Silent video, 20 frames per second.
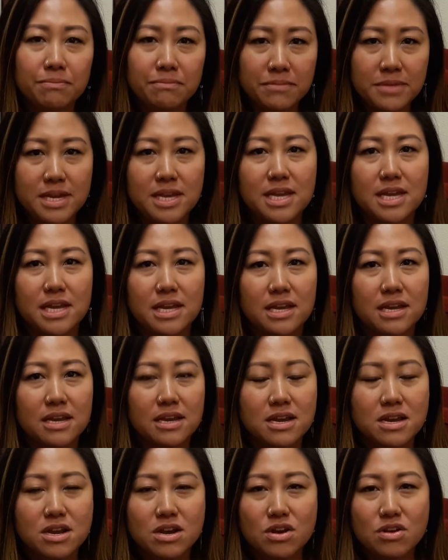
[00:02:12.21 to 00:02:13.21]
me
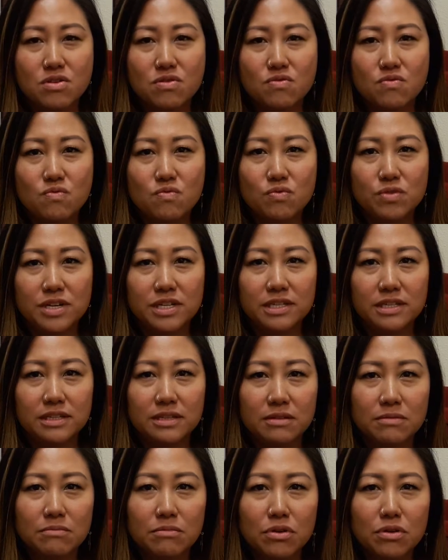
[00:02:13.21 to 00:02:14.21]
was
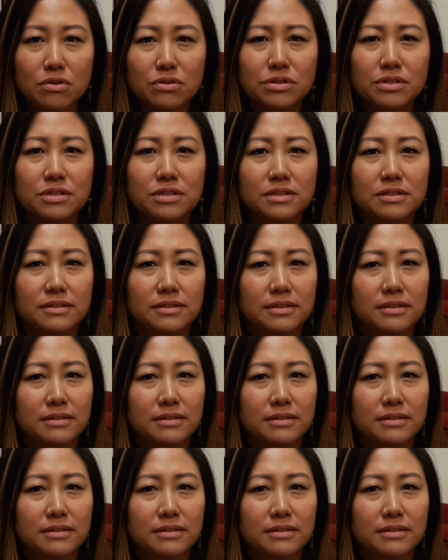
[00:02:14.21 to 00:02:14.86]
the most